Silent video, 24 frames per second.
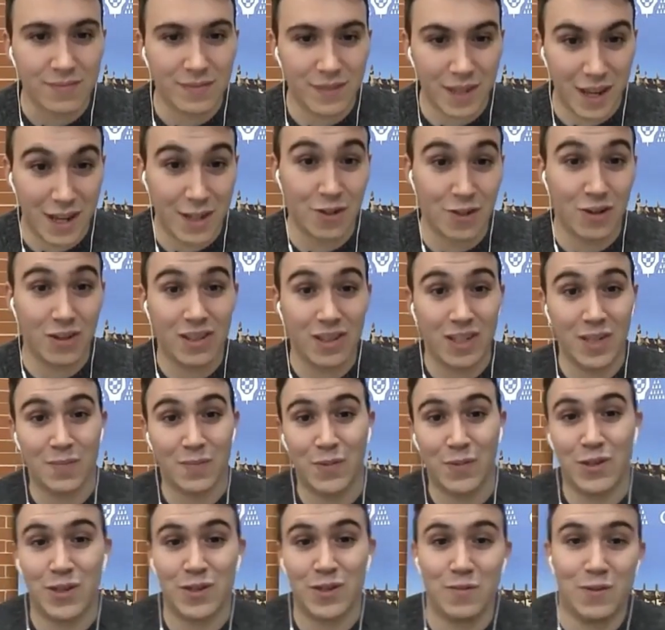As short as
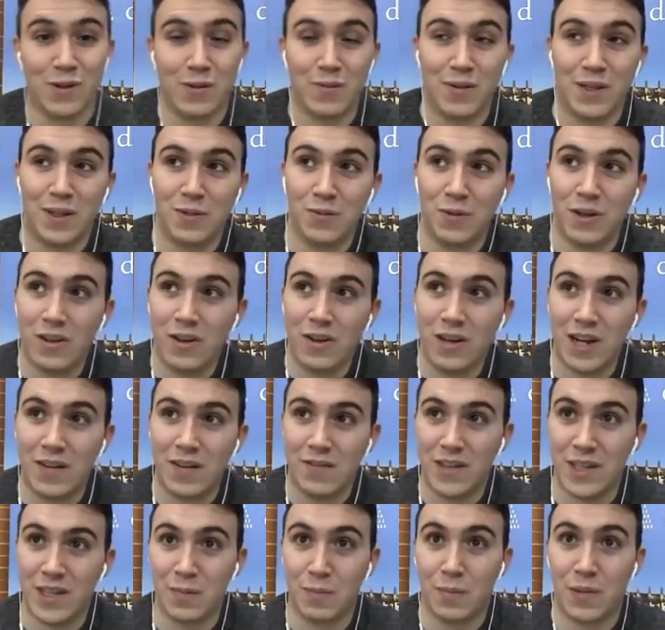possible, but we don't have
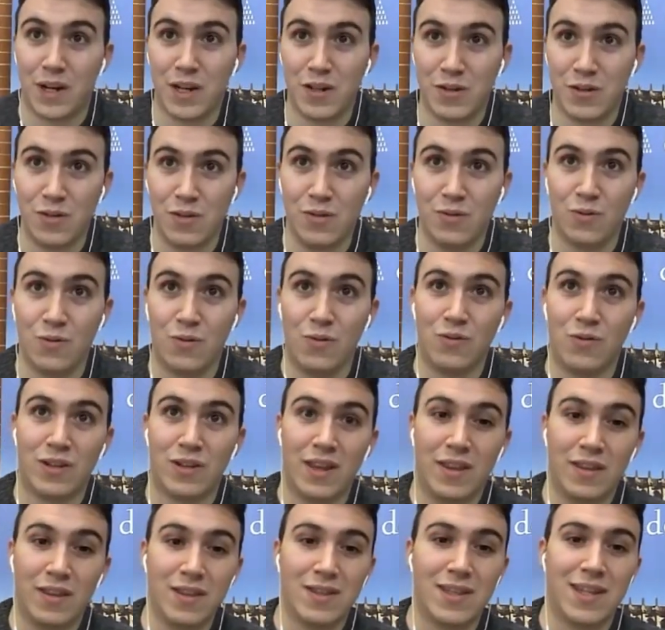that pressure to do
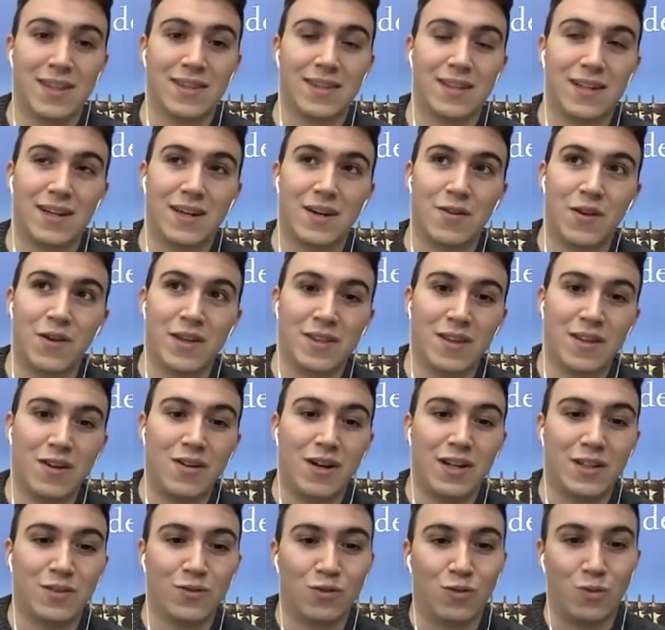something that right now
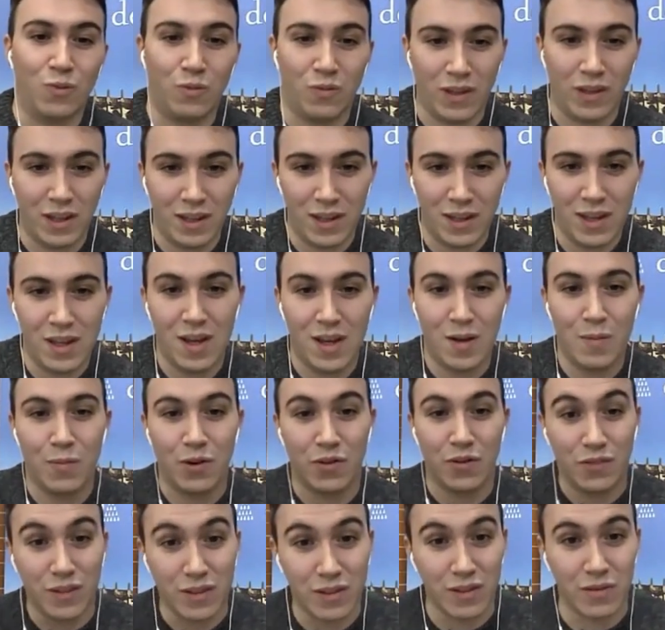has to be
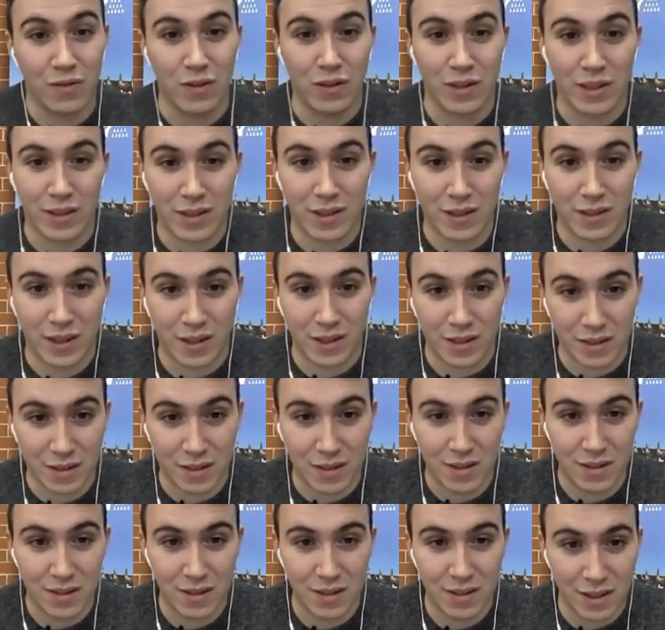profitable in this case,
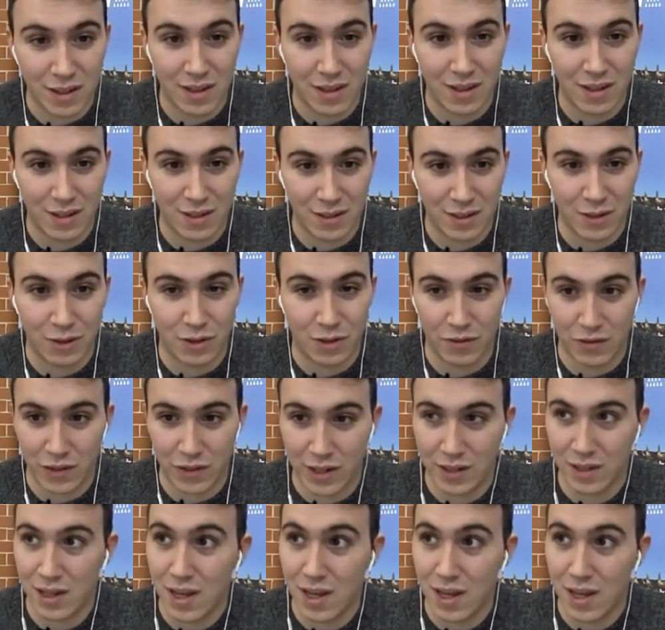in this sense of case.